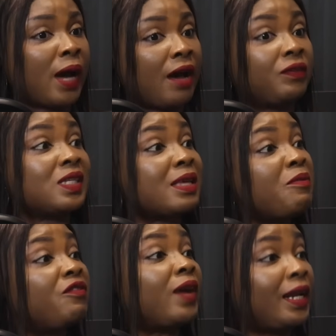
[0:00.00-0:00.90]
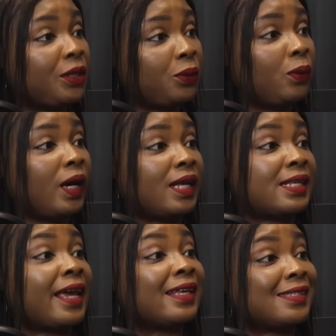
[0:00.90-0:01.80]
have the same value
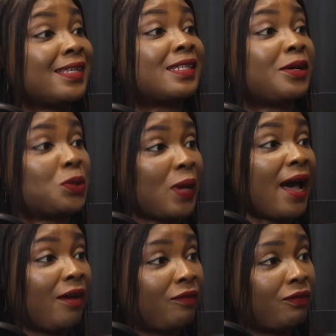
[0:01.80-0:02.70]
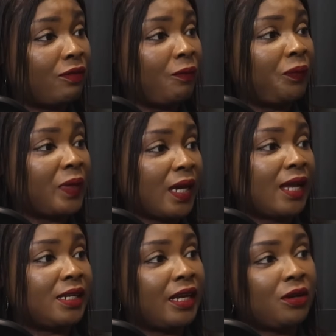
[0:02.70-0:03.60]
as I set out to have
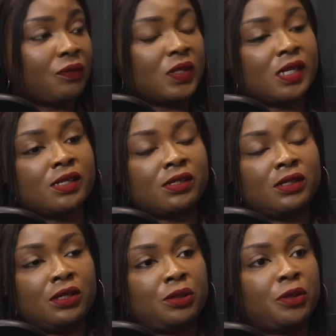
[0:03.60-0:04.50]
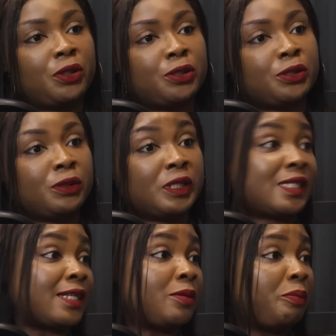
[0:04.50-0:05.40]
at the end of a
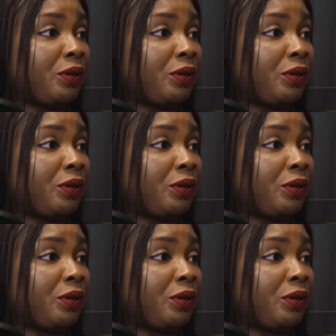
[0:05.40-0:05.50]
certain